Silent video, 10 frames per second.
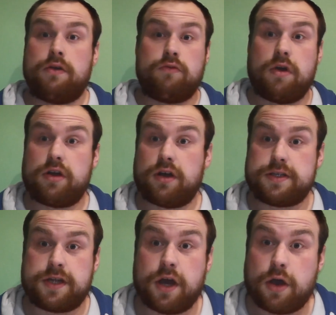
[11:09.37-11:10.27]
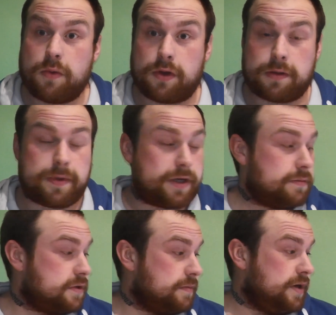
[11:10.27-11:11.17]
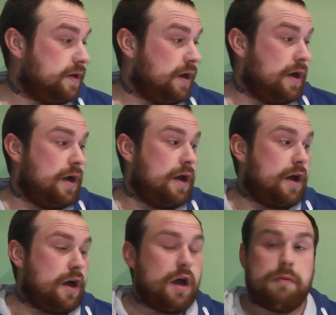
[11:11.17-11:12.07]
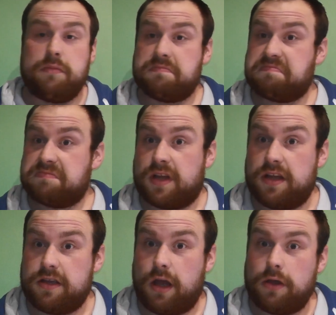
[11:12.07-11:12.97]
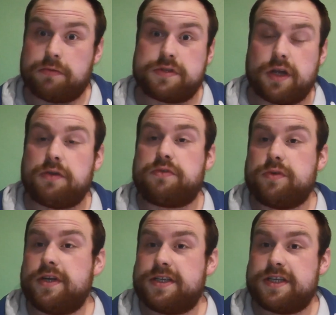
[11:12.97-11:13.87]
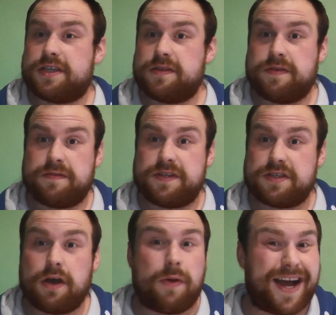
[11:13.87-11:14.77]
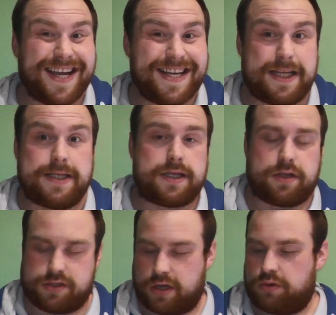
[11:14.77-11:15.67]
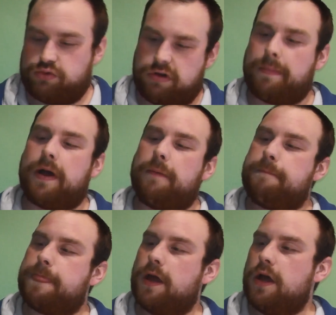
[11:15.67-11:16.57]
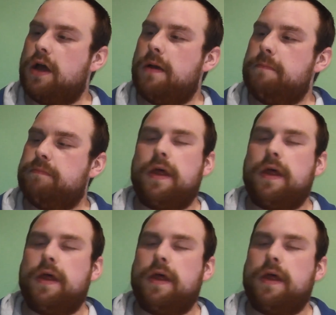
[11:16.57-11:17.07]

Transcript: Right guys, welcome back up to me. There you go. So 26650 style Hades style dripper.